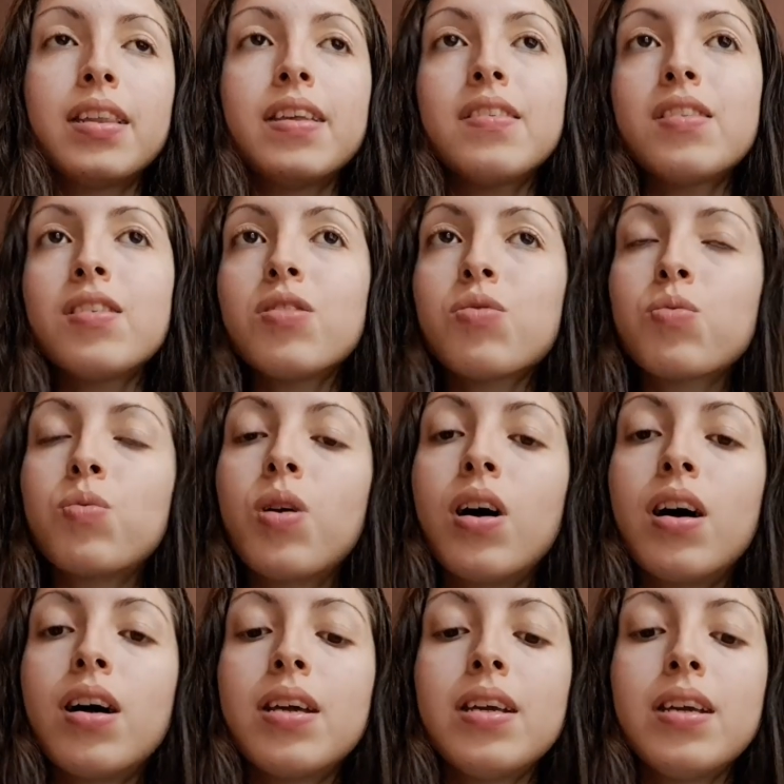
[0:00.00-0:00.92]
This is
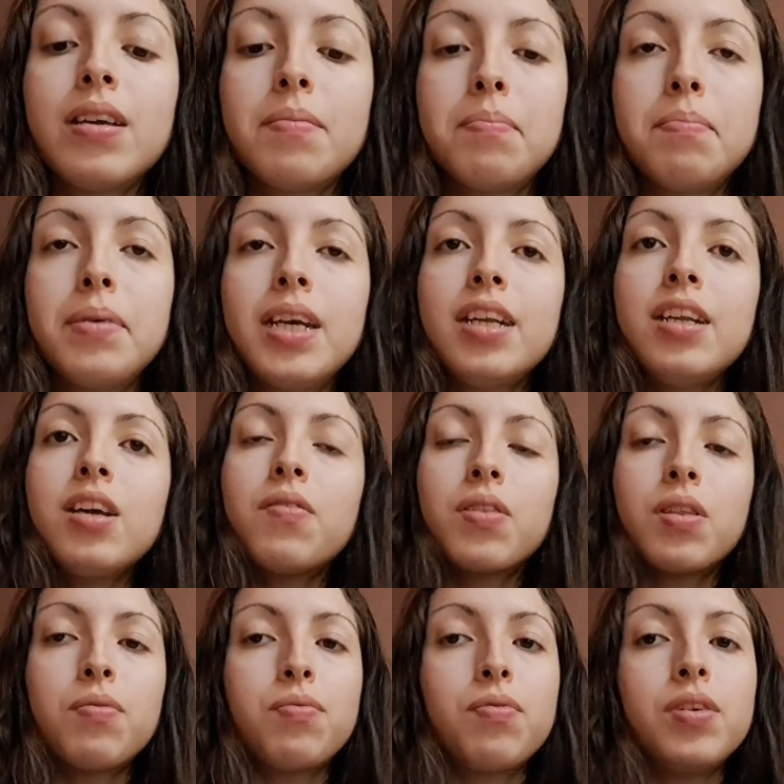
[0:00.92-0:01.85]
why many
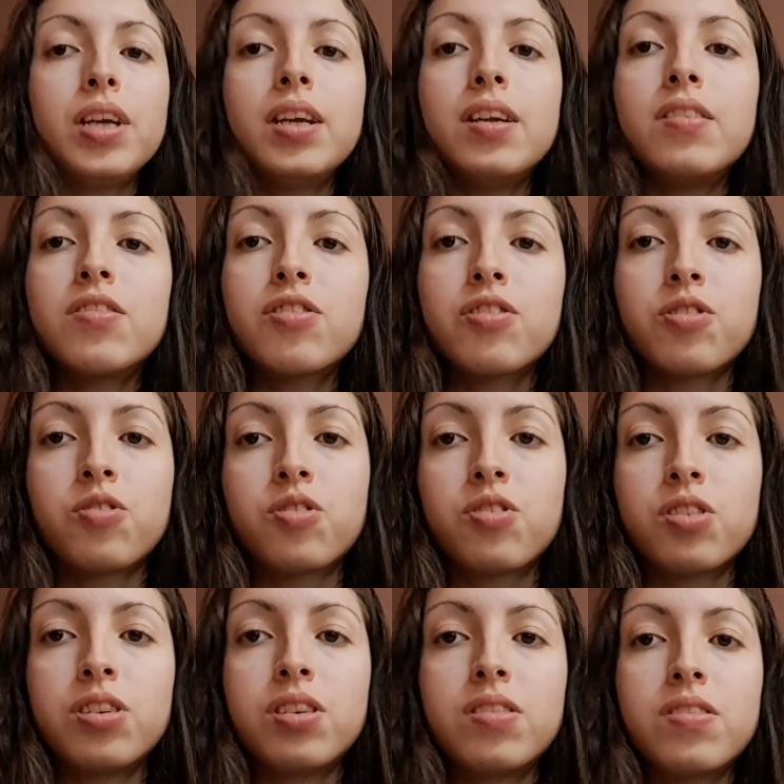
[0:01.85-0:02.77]
of the fears,
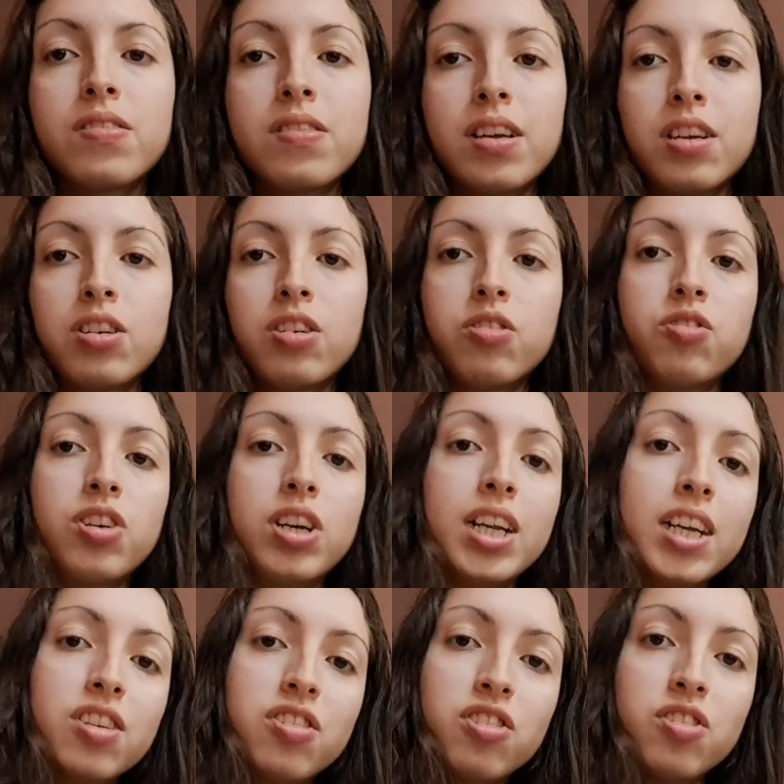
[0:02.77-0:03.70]
concerns, and
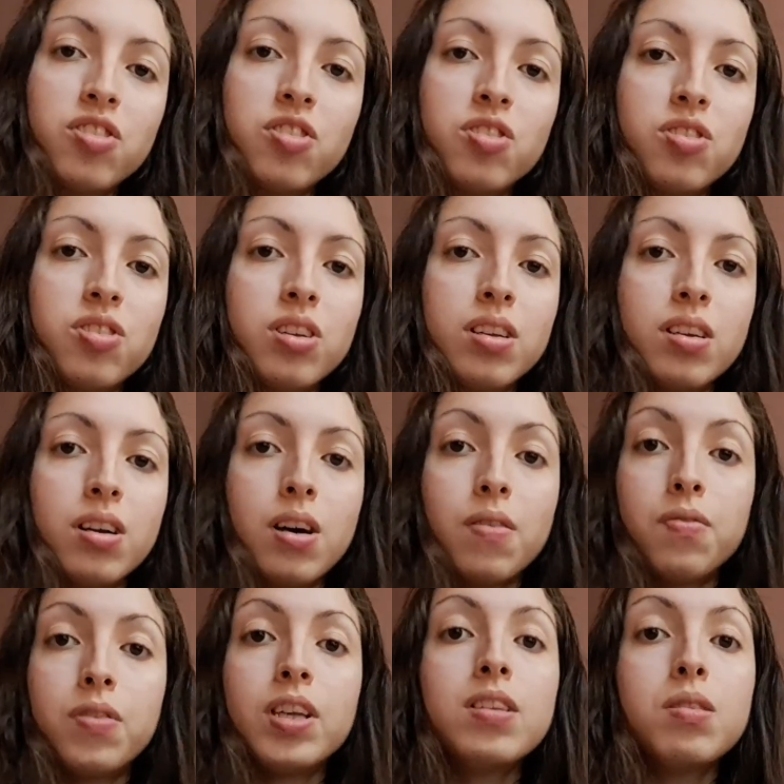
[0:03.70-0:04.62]
contradictions
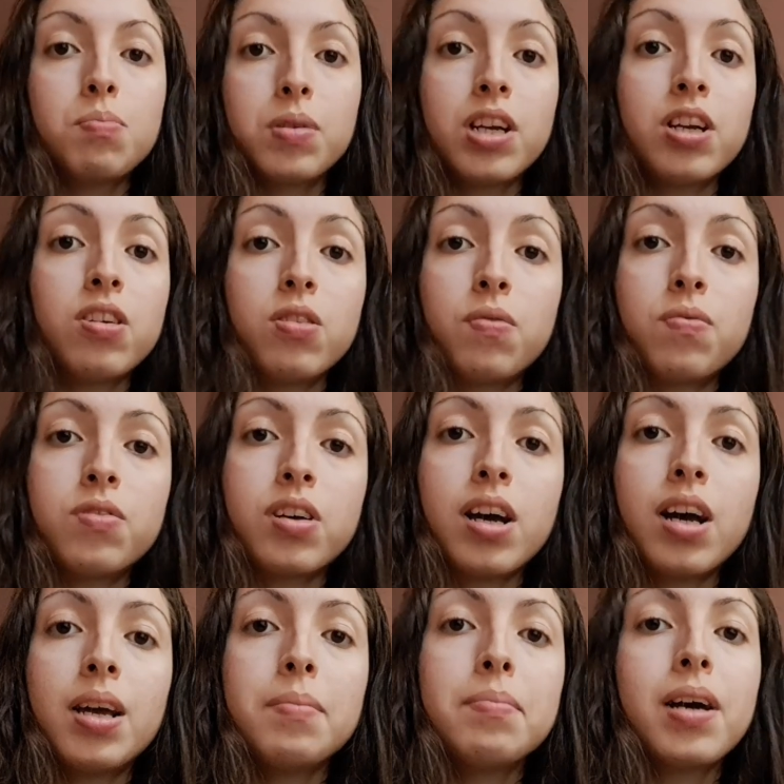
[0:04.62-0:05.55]
of this period of
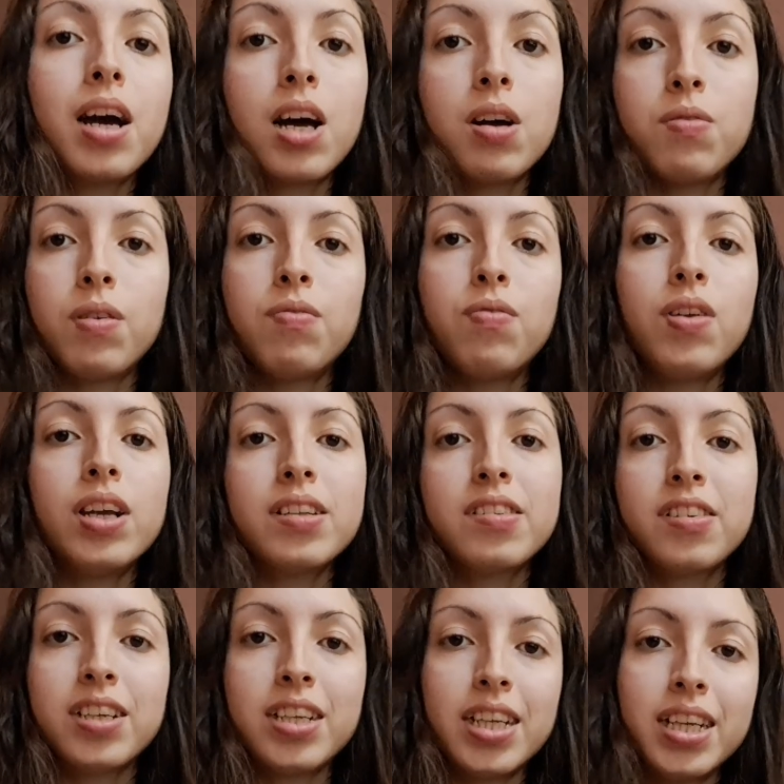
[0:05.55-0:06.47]
time are
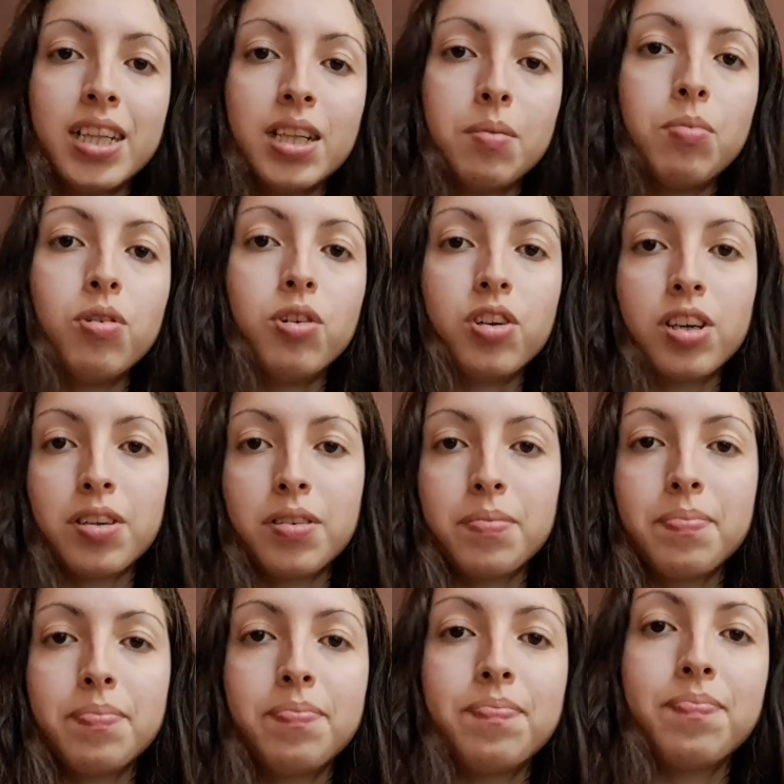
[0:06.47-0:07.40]
reflected in the book.
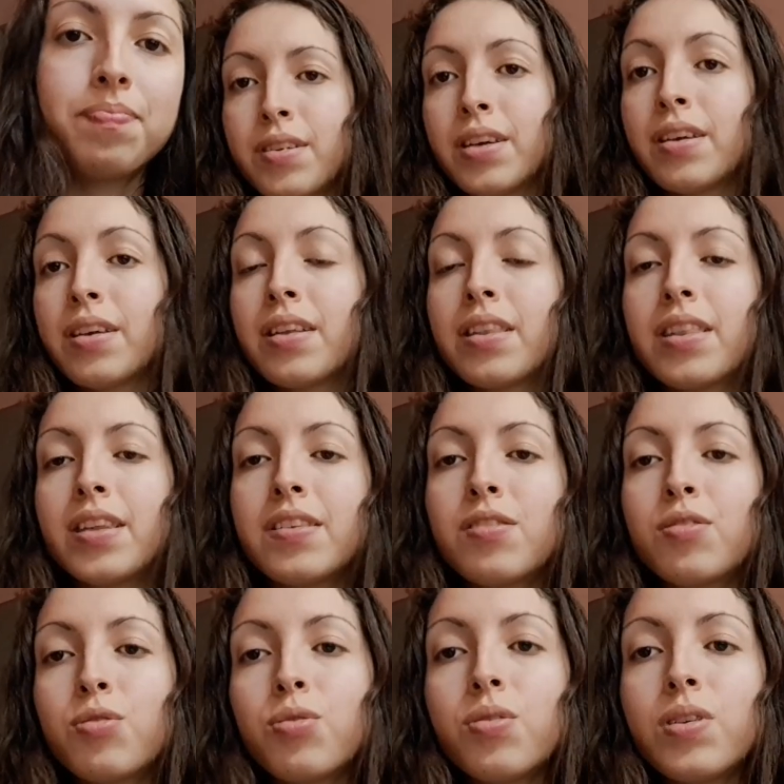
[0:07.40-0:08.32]

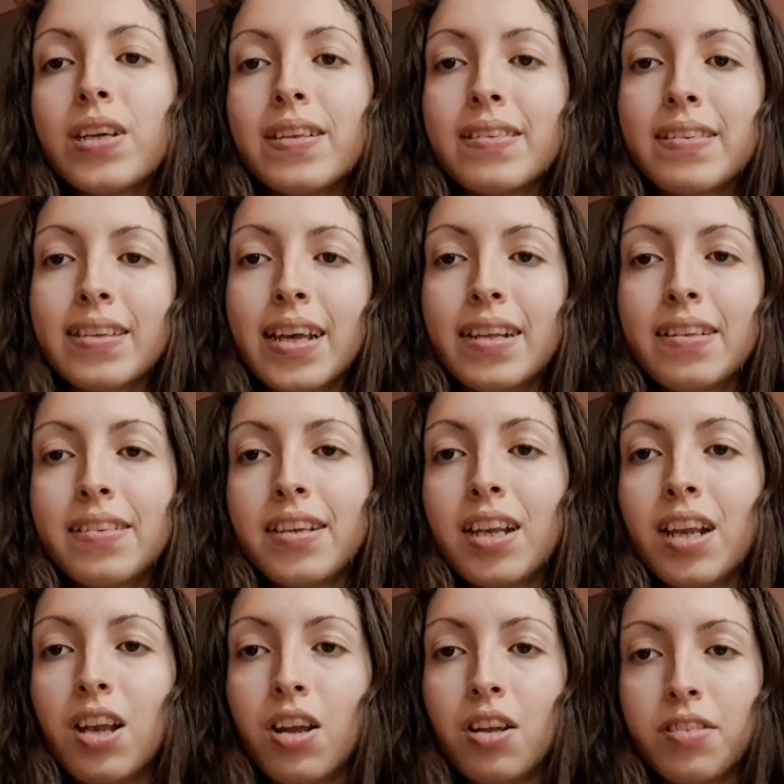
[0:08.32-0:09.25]
The story is set
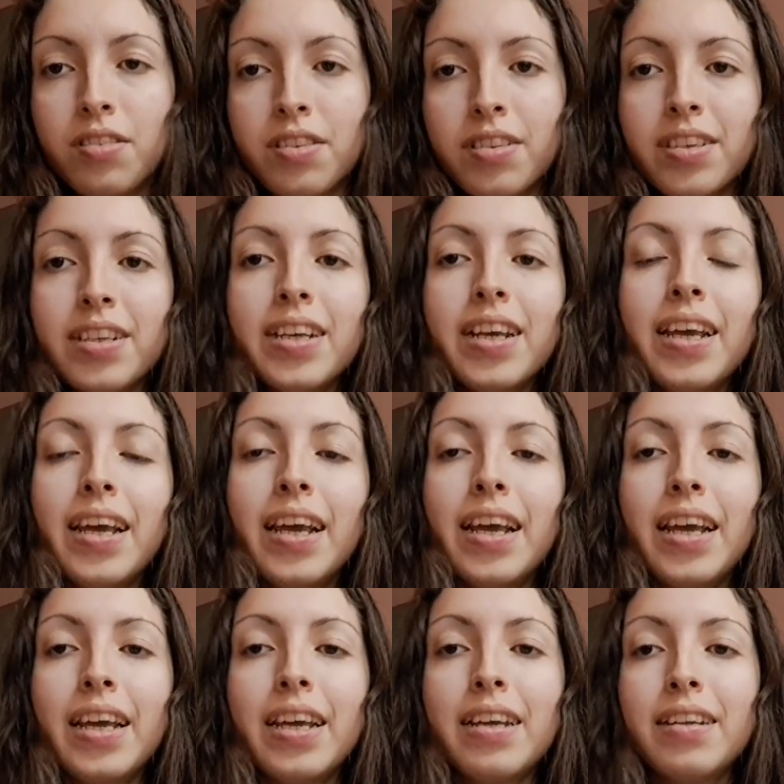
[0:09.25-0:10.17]
in London,
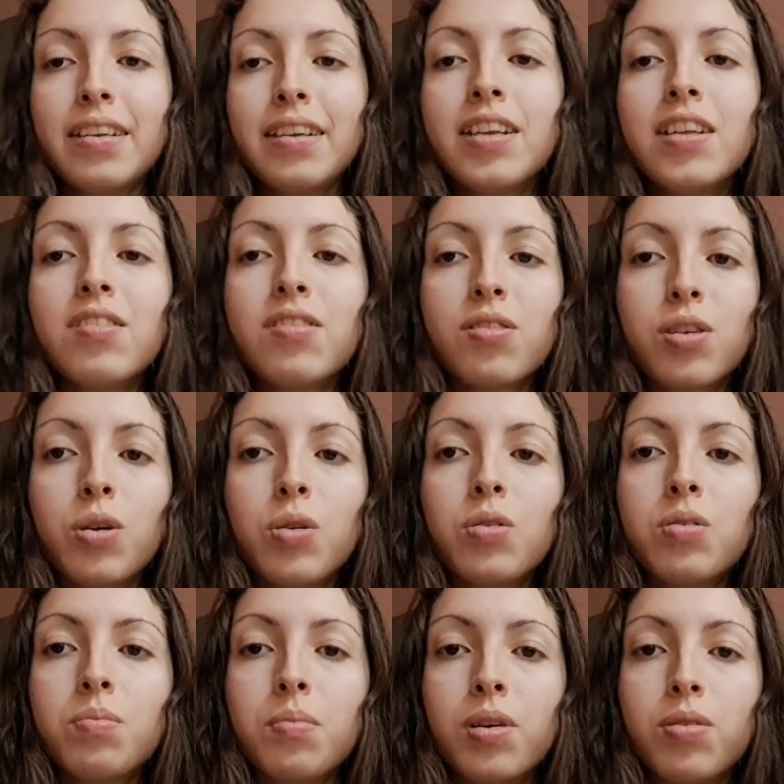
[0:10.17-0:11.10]
and it is told